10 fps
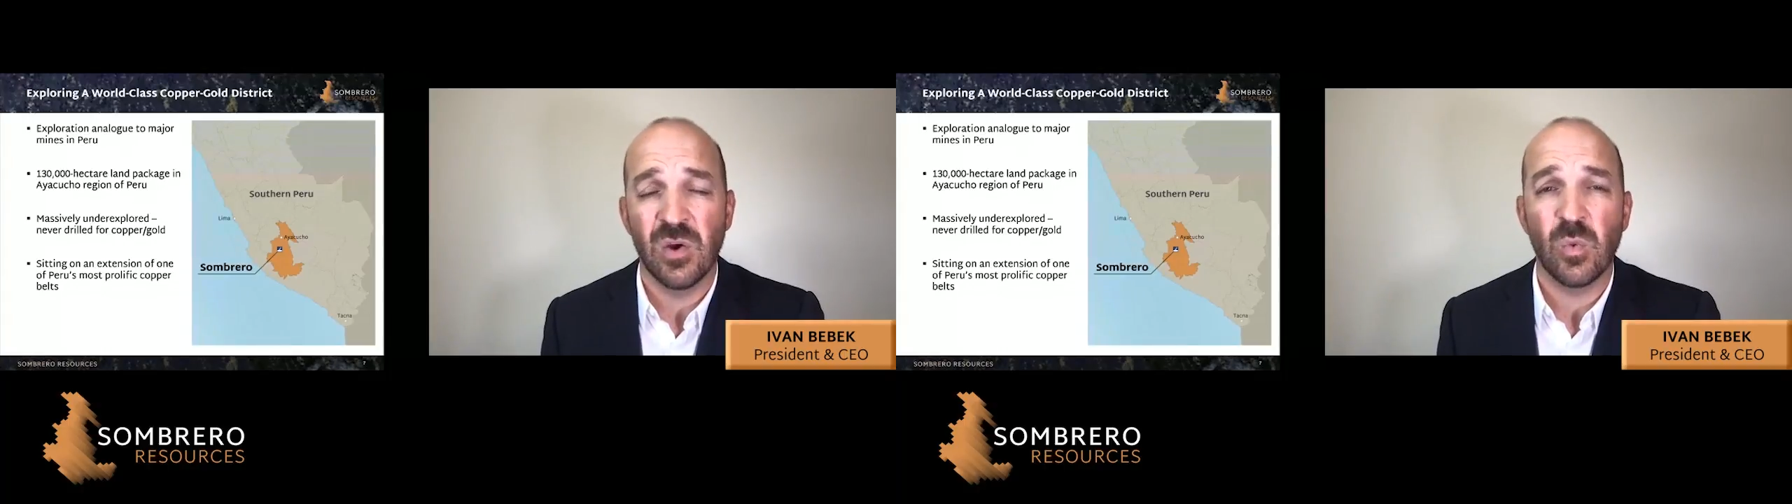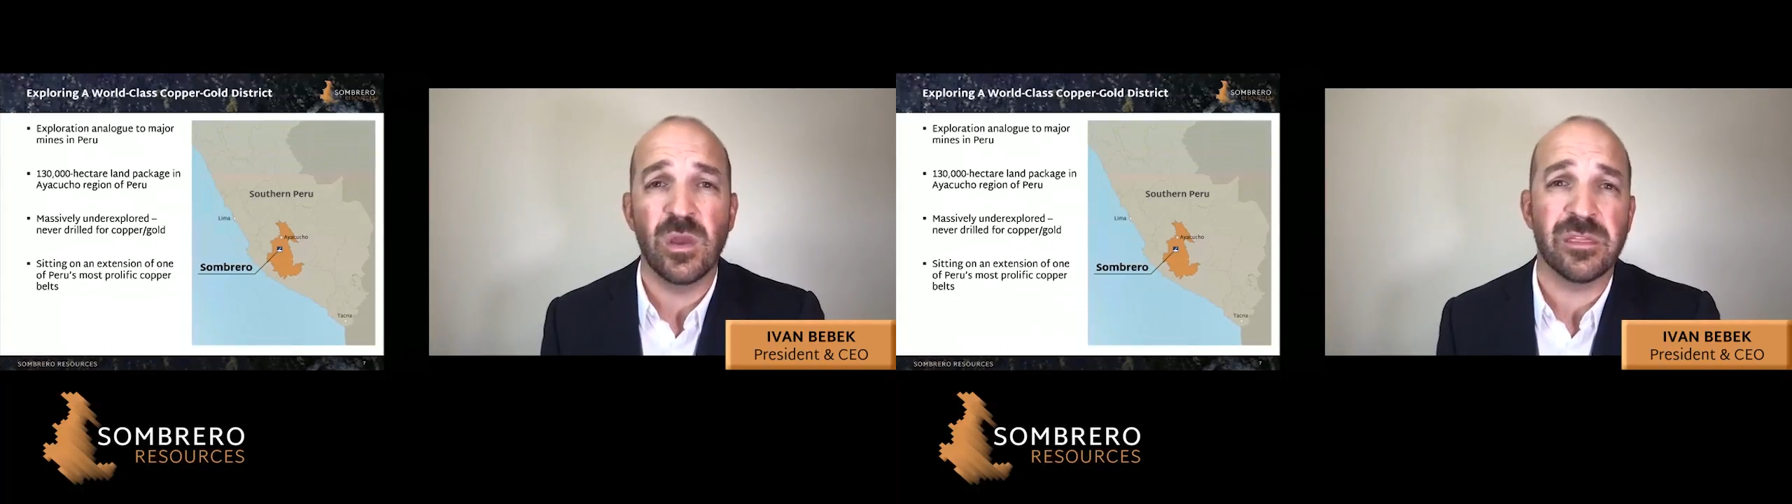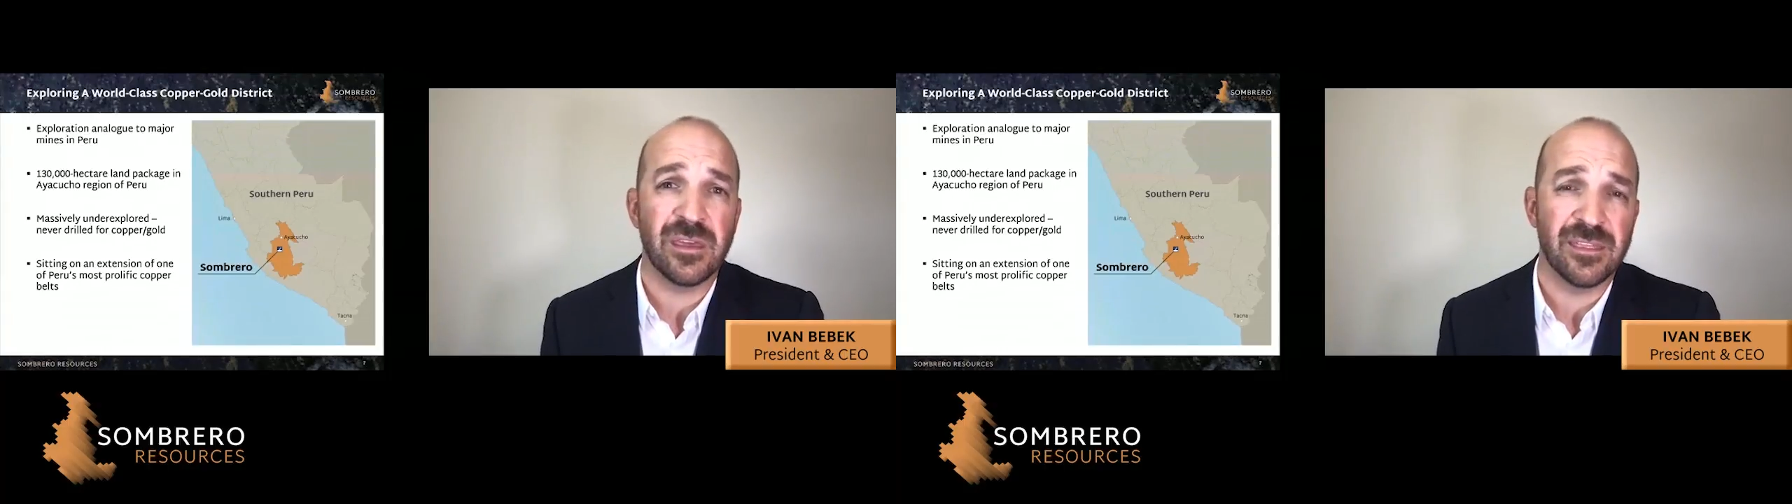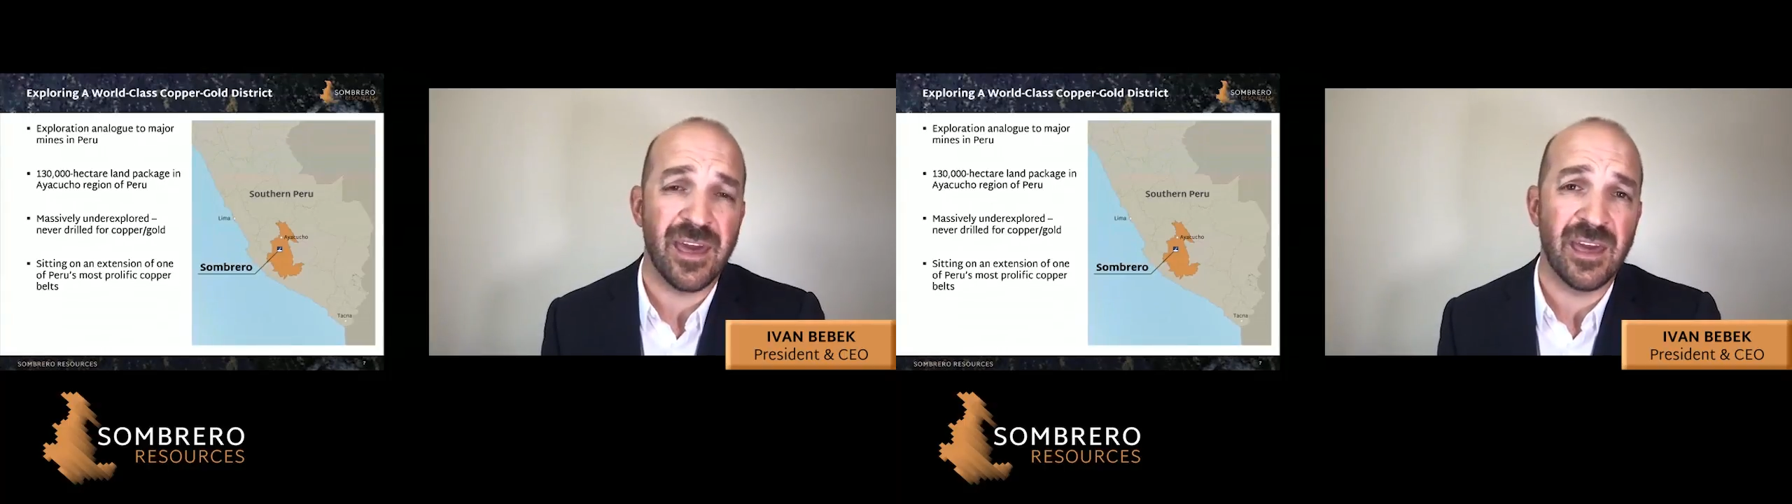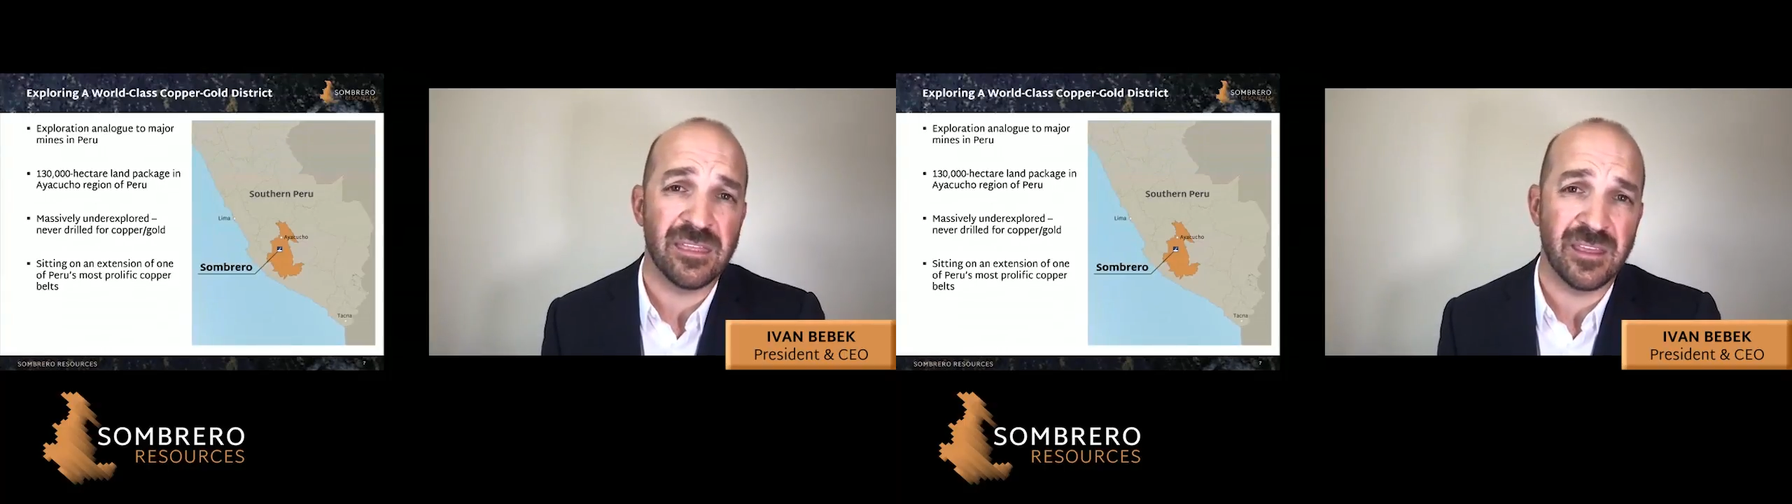We think
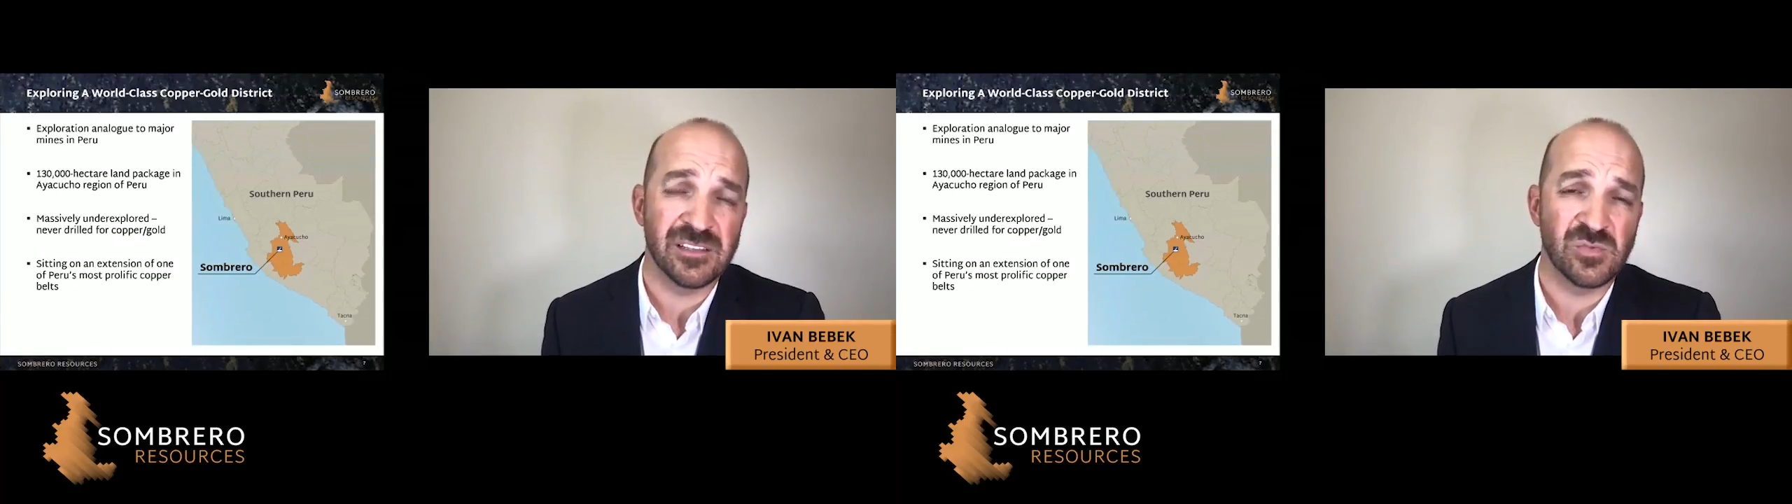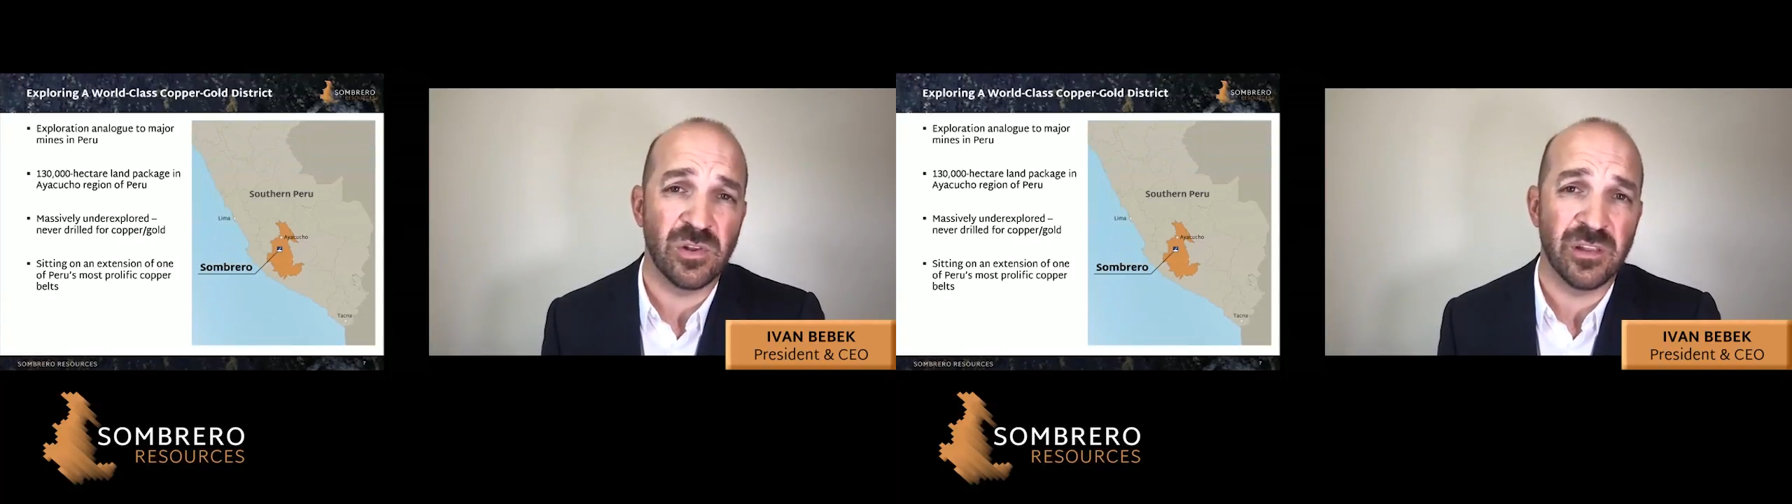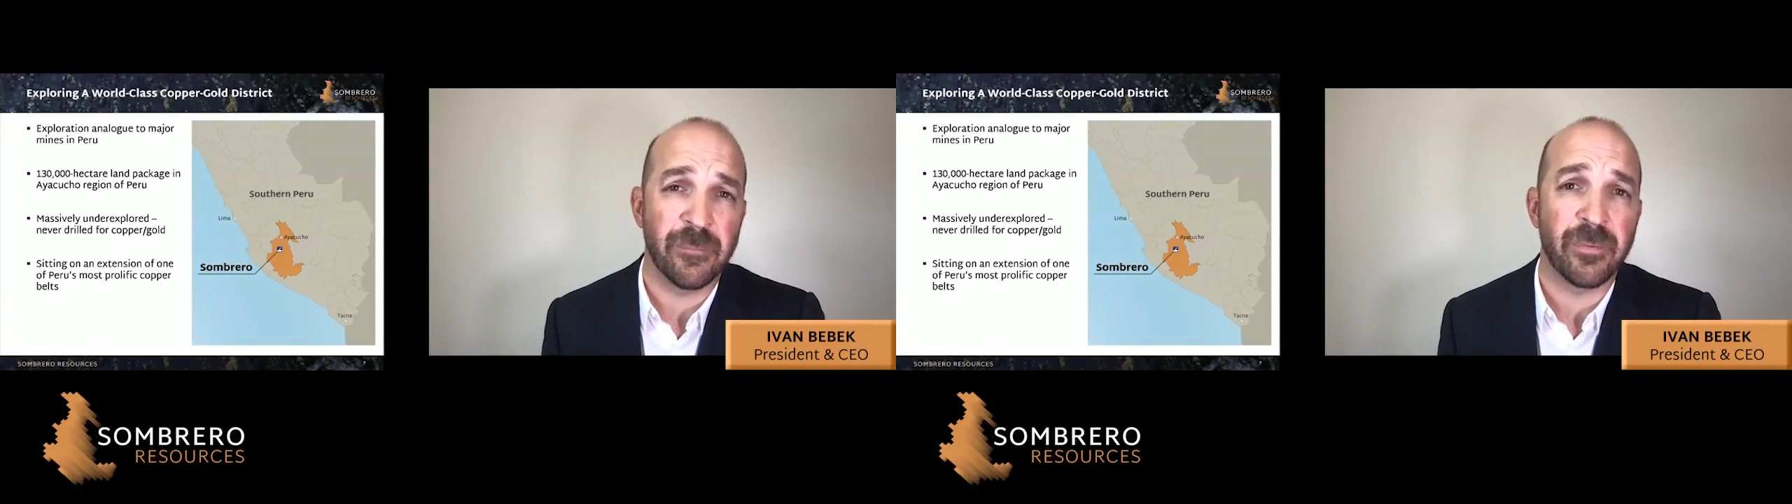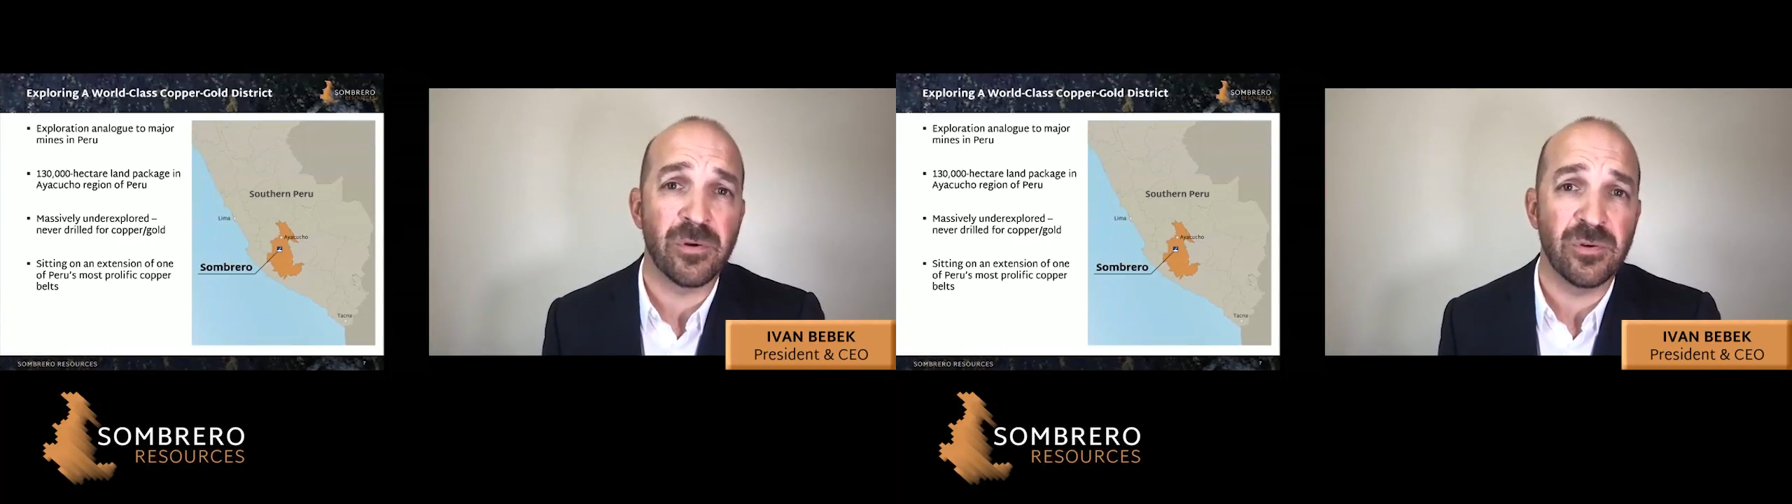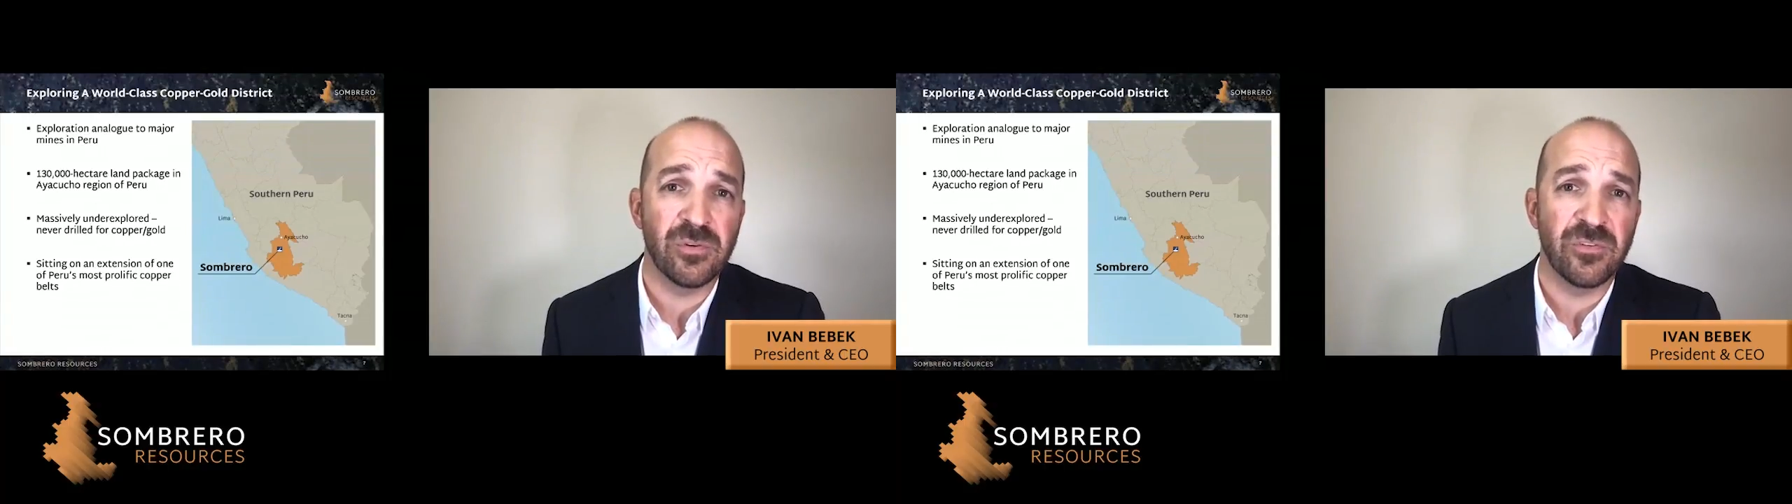that things will
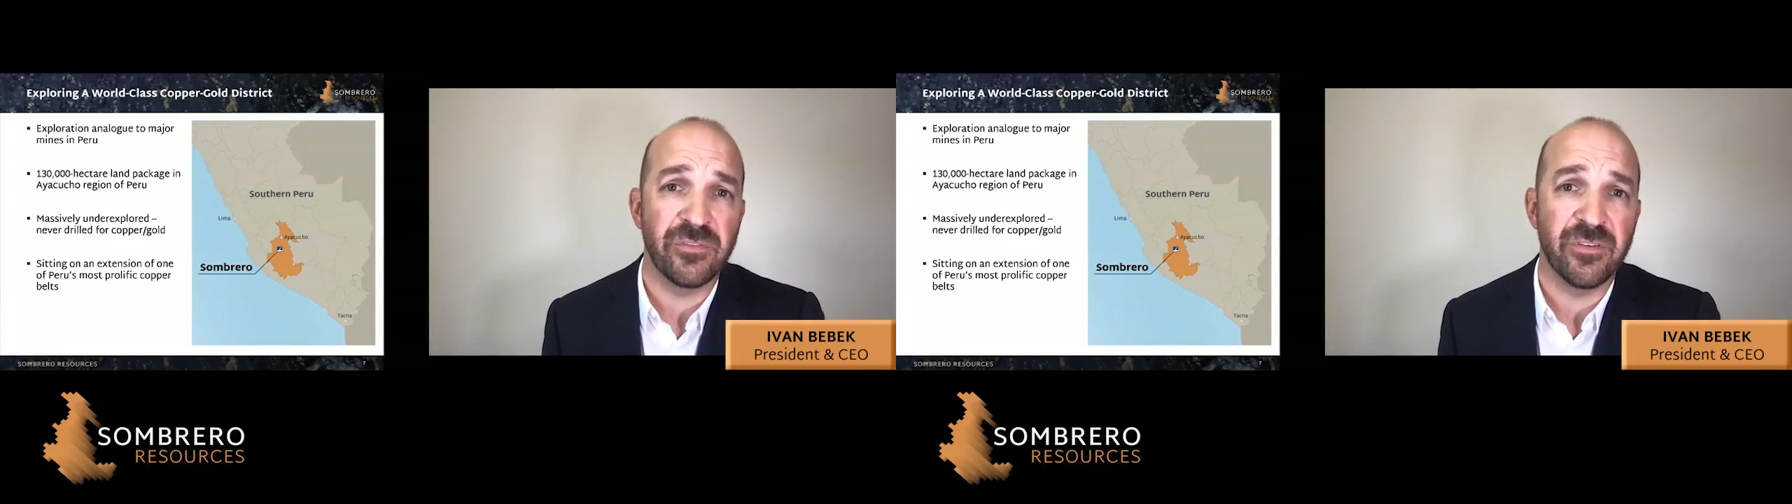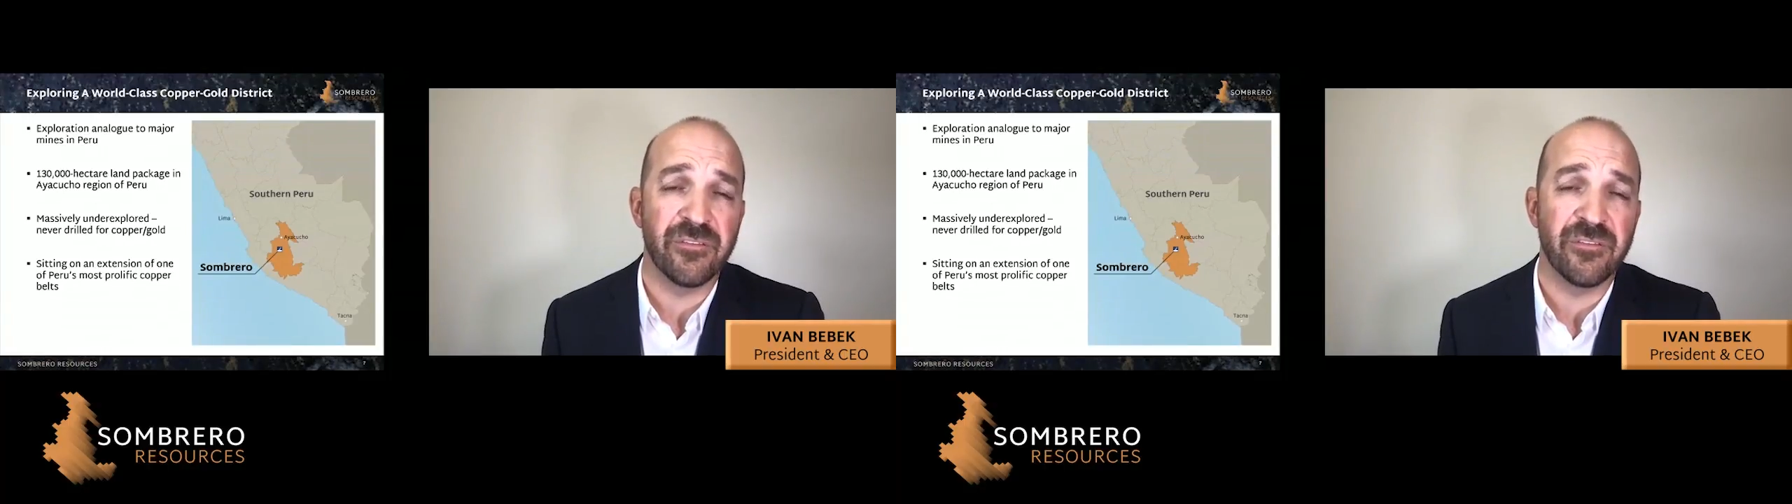improve